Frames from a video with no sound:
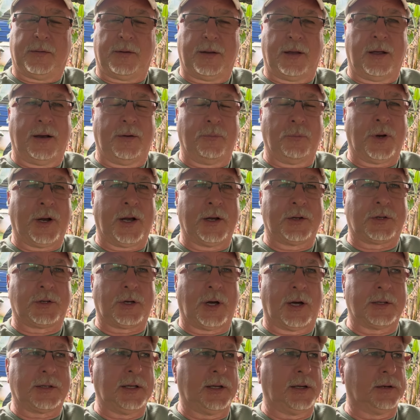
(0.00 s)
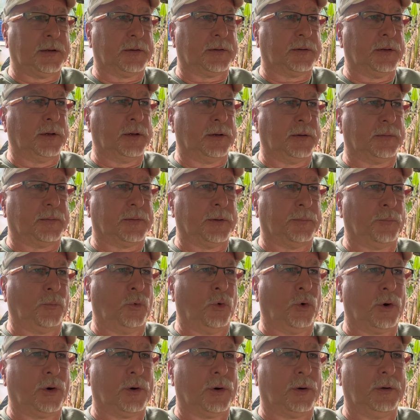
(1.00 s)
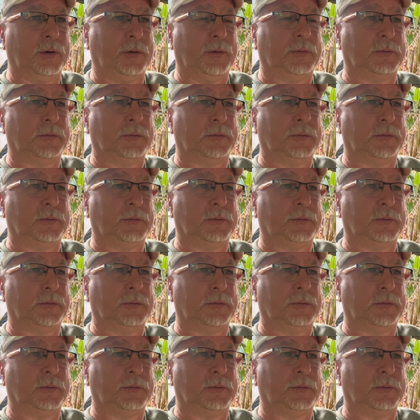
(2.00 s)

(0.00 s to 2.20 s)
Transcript: And when I talk to the more